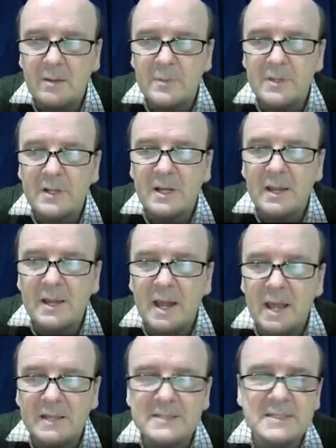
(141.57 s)
with the line
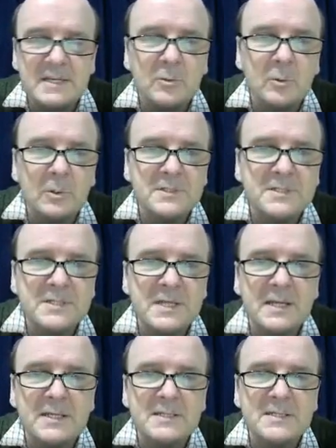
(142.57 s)
x equals
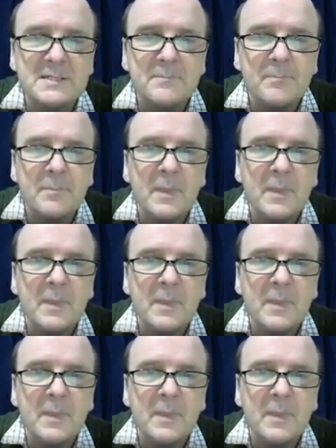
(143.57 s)
6.